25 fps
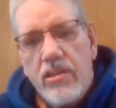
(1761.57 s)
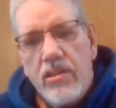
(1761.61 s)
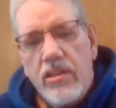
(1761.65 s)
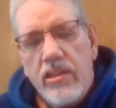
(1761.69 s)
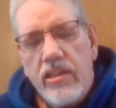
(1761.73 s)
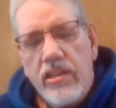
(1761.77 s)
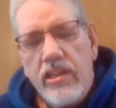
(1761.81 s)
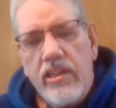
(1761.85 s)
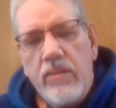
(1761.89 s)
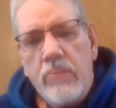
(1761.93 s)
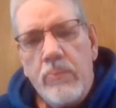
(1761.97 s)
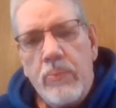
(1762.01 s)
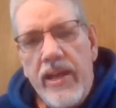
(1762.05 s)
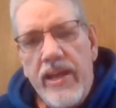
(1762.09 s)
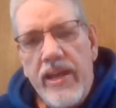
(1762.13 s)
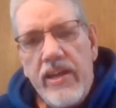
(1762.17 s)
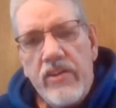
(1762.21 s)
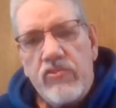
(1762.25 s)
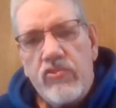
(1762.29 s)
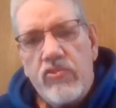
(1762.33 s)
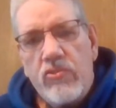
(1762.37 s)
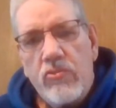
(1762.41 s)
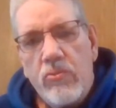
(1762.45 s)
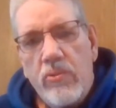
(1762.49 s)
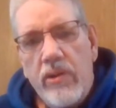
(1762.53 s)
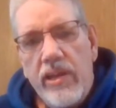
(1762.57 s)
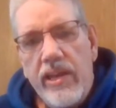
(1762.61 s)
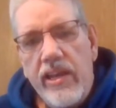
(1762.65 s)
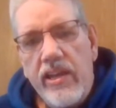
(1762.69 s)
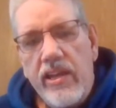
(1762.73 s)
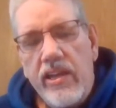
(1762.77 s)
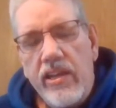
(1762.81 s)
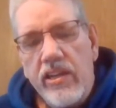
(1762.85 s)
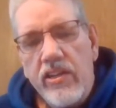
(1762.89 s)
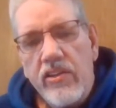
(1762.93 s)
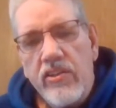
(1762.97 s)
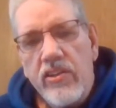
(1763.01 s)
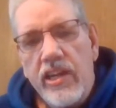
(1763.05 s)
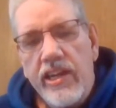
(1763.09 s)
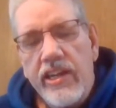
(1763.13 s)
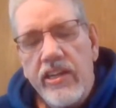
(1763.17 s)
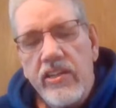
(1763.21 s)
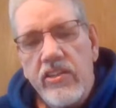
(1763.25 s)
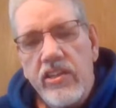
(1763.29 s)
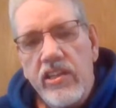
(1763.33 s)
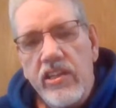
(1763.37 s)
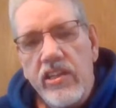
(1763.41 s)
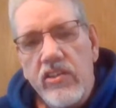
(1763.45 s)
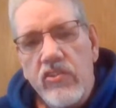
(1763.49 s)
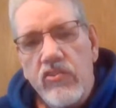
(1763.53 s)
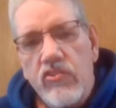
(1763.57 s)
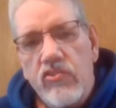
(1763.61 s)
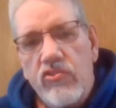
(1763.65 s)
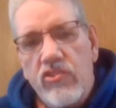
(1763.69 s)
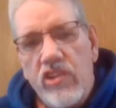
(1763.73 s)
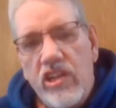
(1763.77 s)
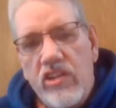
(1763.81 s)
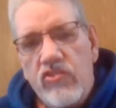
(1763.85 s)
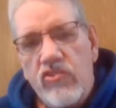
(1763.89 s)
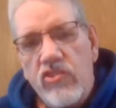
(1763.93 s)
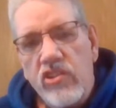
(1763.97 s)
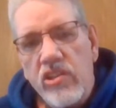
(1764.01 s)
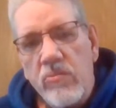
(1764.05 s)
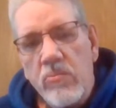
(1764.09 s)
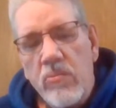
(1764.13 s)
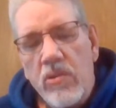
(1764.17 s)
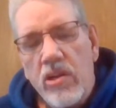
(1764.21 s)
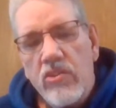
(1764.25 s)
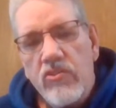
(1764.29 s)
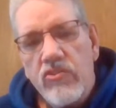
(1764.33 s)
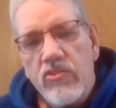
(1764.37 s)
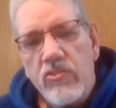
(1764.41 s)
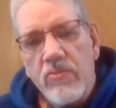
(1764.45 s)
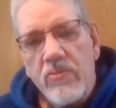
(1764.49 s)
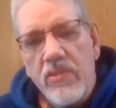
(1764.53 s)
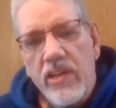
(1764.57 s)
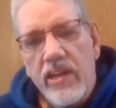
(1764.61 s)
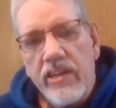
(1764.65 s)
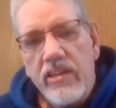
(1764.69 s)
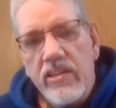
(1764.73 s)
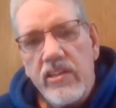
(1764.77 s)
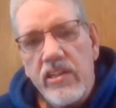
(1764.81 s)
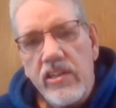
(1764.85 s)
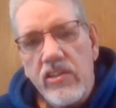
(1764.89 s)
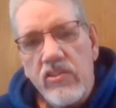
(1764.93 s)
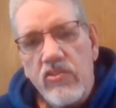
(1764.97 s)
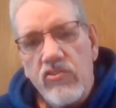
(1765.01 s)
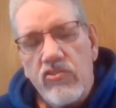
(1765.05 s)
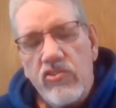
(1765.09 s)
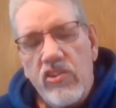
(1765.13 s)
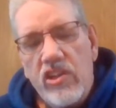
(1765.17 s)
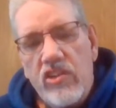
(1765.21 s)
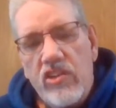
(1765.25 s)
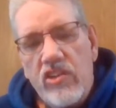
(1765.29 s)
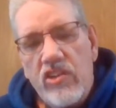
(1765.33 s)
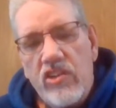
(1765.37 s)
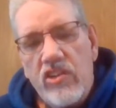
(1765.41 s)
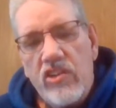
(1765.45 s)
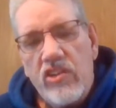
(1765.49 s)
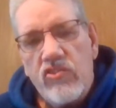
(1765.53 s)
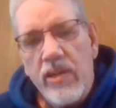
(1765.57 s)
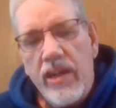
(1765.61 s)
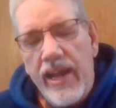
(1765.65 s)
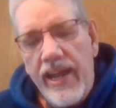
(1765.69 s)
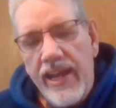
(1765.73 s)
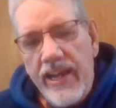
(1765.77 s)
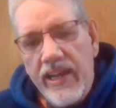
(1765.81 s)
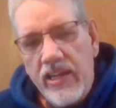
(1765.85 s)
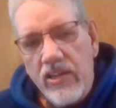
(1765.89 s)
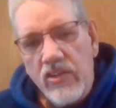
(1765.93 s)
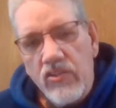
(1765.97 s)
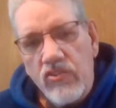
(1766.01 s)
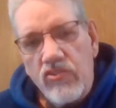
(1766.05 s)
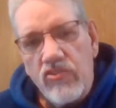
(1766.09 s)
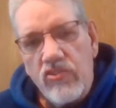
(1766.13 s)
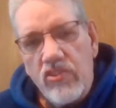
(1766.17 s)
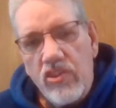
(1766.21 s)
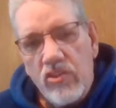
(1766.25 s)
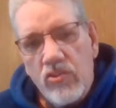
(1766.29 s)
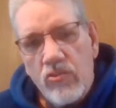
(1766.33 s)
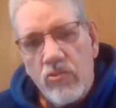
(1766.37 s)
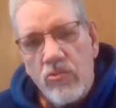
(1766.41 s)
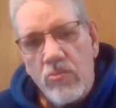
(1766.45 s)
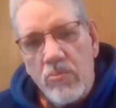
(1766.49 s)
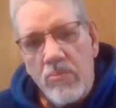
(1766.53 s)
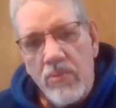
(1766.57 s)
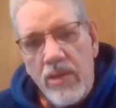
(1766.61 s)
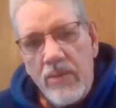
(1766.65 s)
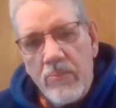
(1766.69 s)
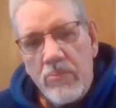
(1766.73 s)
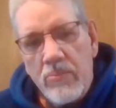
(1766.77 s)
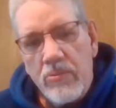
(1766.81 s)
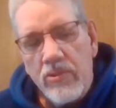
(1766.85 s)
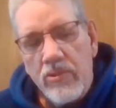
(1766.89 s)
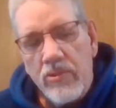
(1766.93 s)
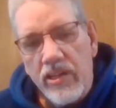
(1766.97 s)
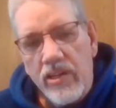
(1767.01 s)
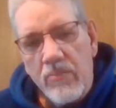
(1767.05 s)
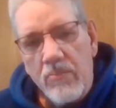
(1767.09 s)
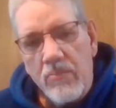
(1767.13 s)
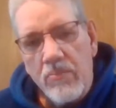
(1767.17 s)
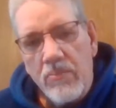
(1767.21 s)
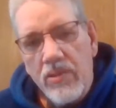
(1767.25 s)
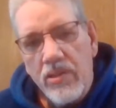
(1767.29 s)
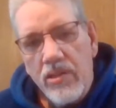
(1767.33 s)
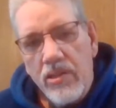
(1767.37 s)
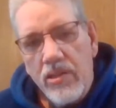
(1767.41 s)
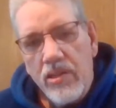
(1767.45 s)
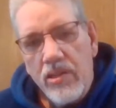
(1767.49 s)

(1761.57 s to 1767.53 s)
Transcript: he passed away in 1960, March of 1960. But I can still remember him.